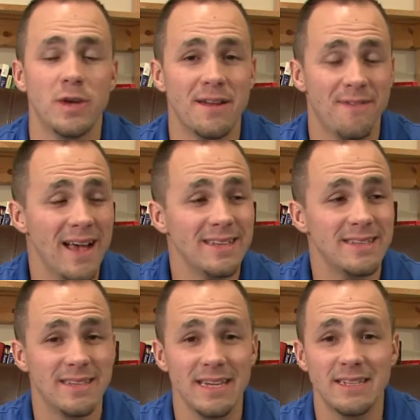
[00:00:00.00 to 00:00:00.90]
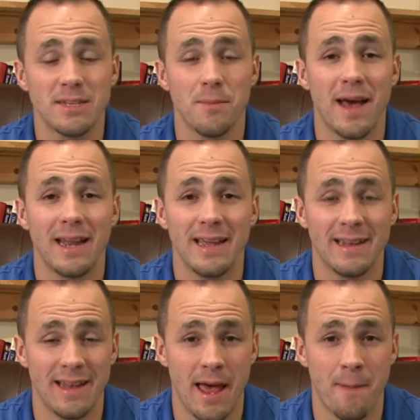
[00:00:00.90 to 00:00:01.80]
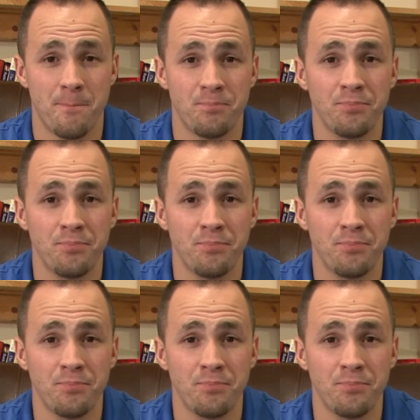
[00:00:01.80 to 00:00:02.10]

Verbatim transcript: And if I see somebody in that,